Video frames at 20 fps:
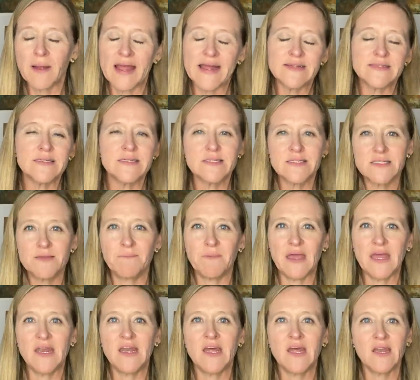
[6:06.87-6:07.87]

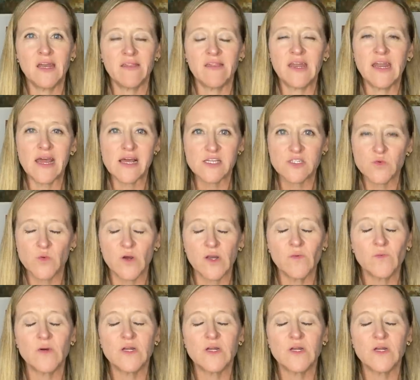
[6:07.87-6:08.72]
anticipating the next one,